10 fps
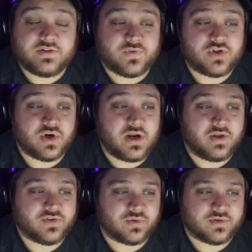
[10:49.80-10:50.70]
Well, it's for sure an
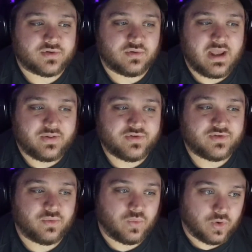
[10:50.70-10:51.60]

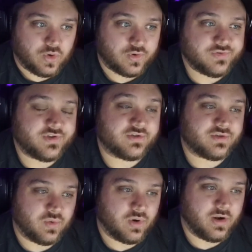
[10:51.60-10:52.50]
Elseworlds
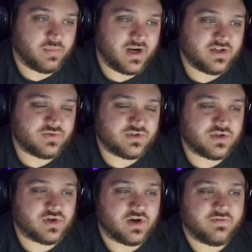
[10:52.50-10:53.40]
story, but I just
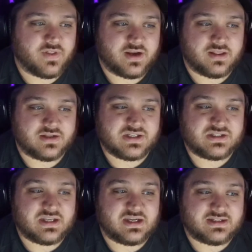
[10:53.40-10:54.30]
wasn't sure if like this
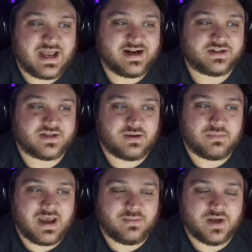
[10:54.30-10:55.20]
is the exact same
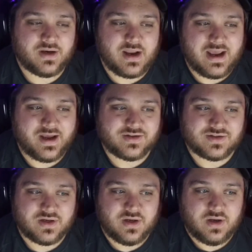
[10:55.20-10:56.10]
Batman
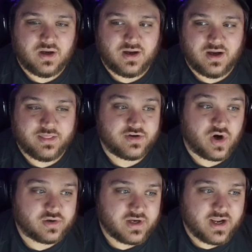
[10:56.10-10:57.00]
as the
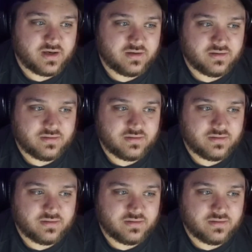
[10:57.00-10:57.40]
Dark Knight